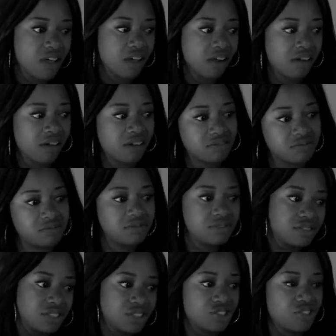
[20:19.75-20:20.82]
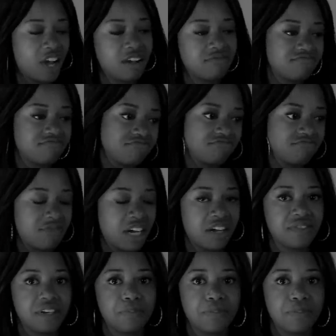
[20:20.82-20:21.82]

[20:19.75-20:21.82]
I don't know, it's a tribe, whatever.